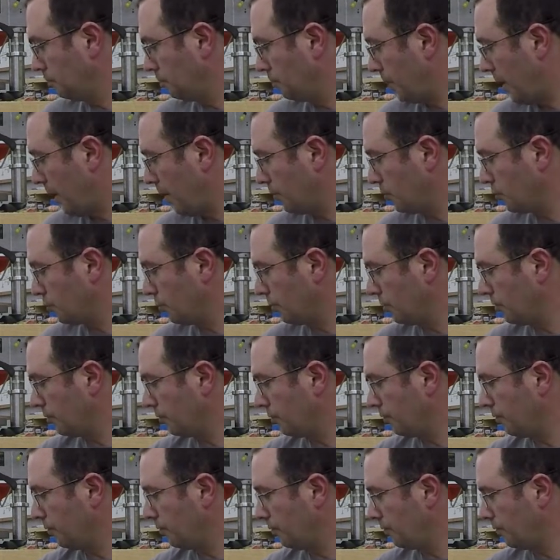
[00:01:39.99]
power switch
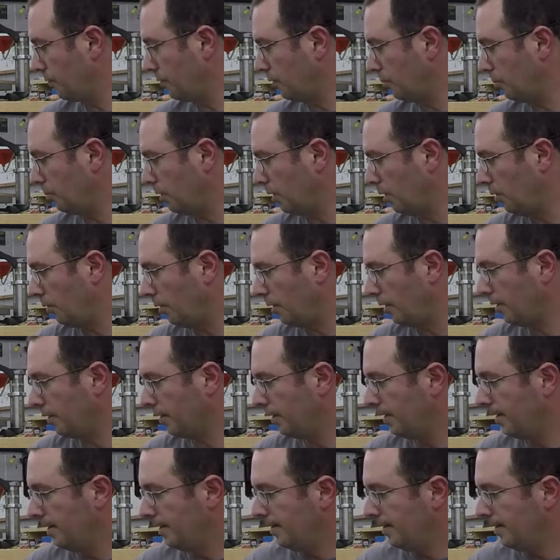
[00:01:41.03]
for the blower.